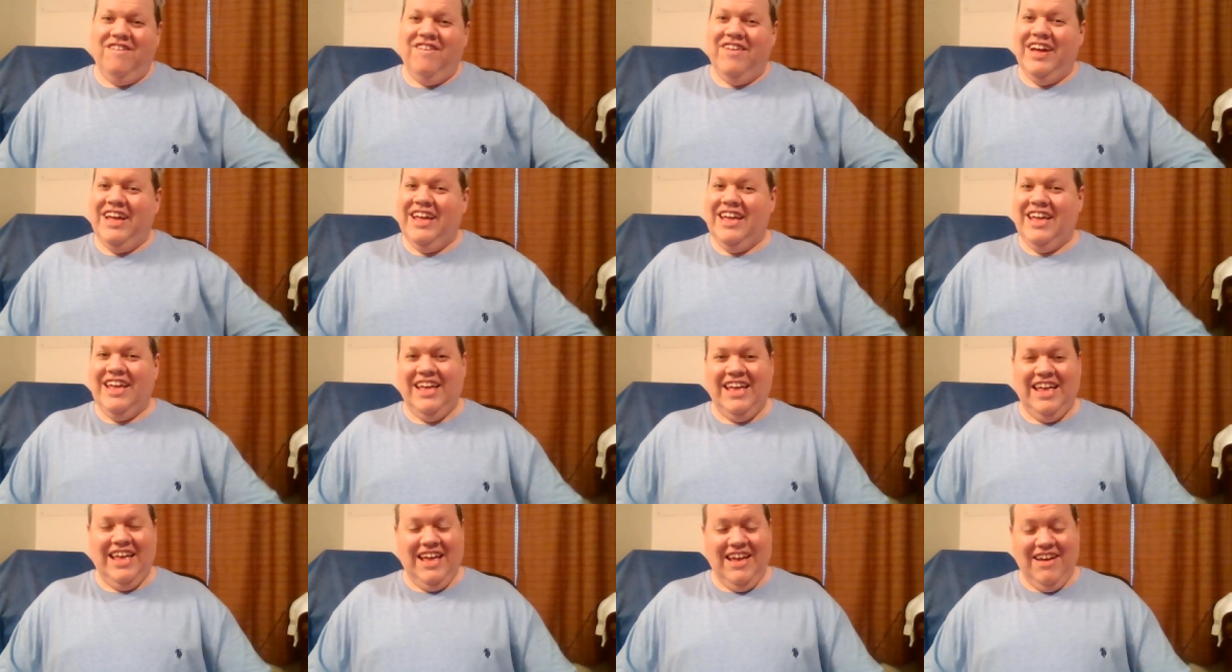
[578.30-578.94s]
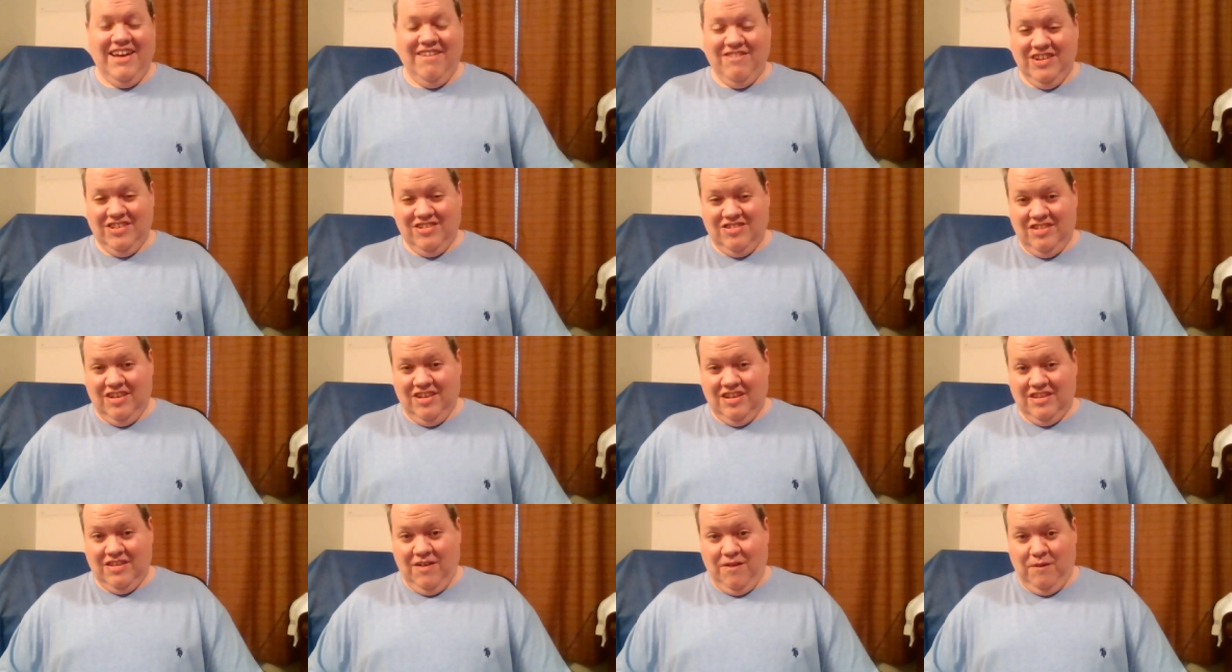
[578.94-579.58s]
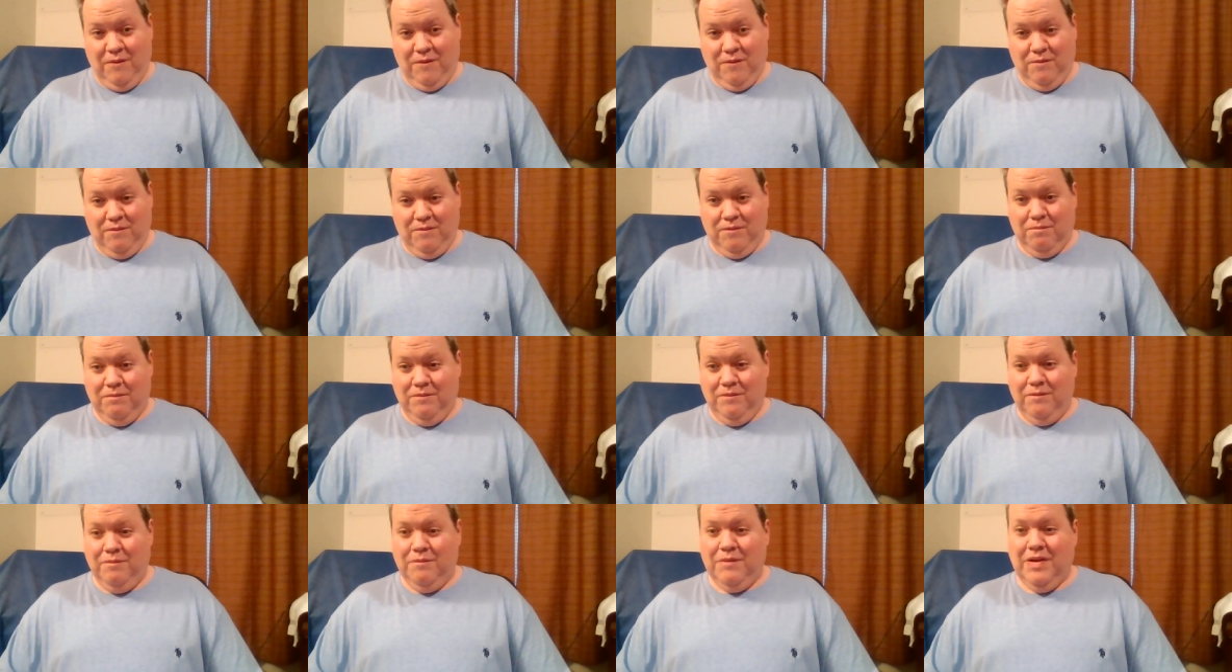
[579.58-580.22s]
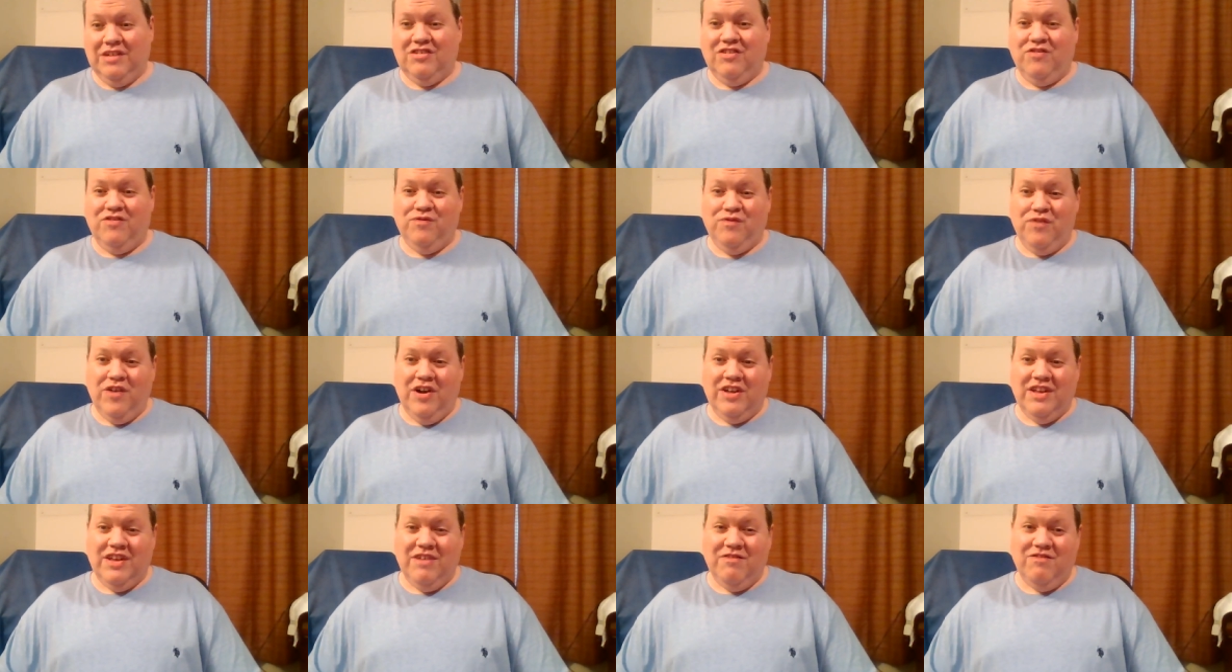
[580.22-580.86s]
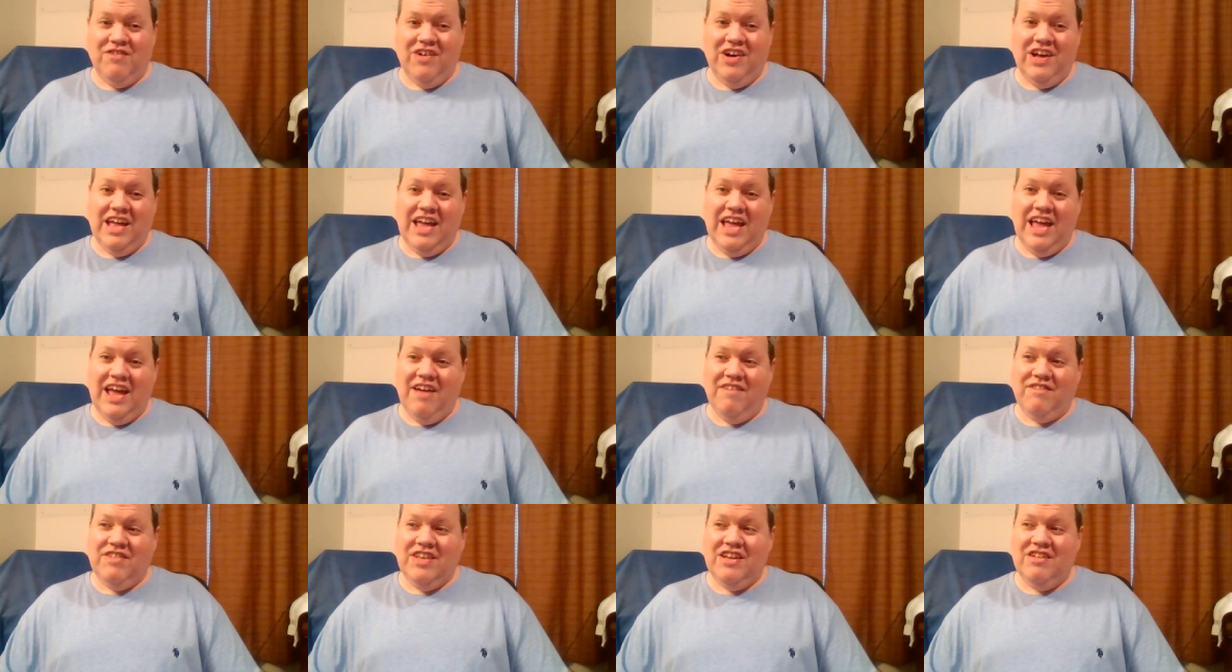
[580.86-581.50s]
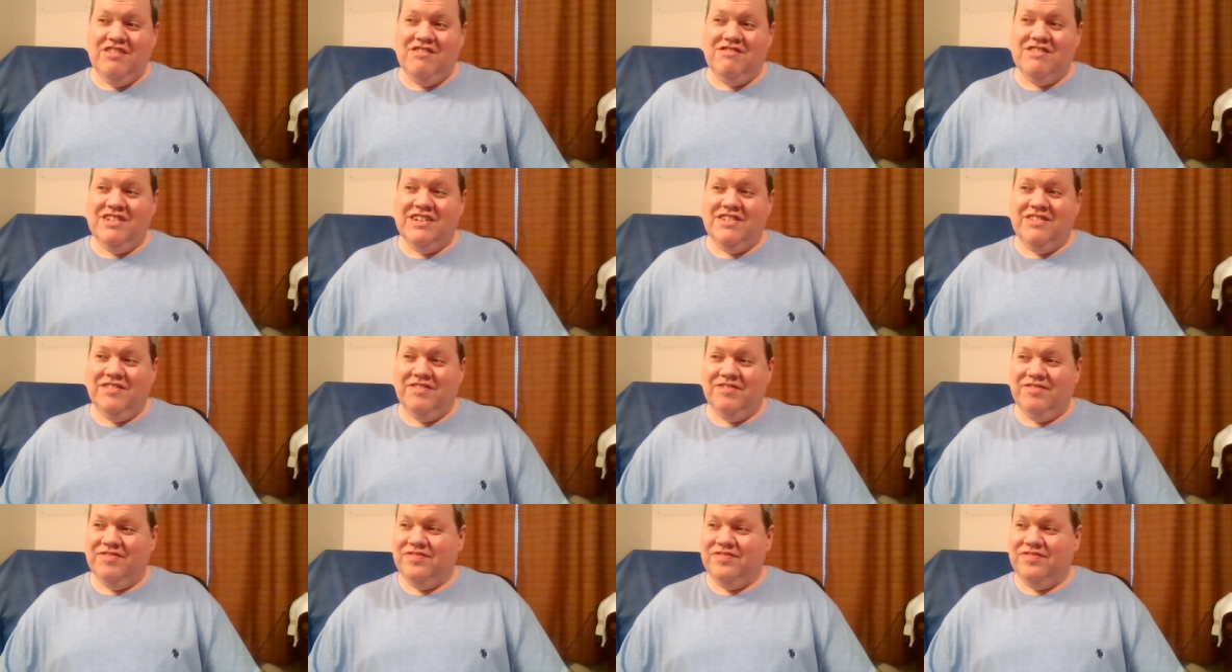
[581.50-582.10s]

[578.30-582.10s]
Boy, it was just so much fun and what have you.